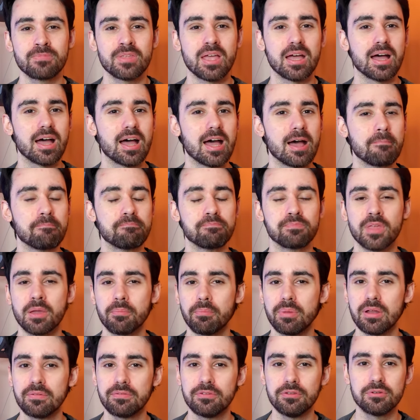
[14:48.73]

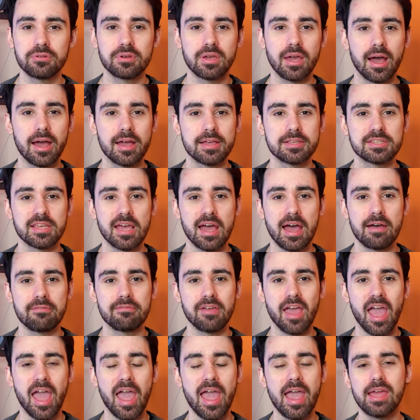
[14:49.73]
But if you guys have
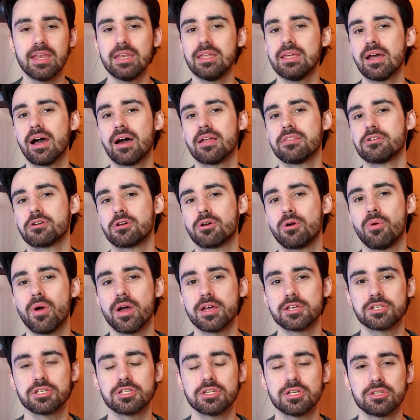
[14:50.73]
any other
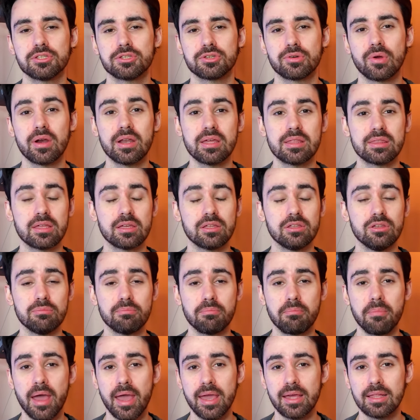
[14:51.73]
questions or anything you
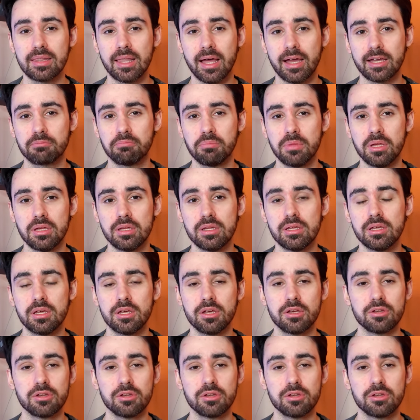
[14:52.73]
may like me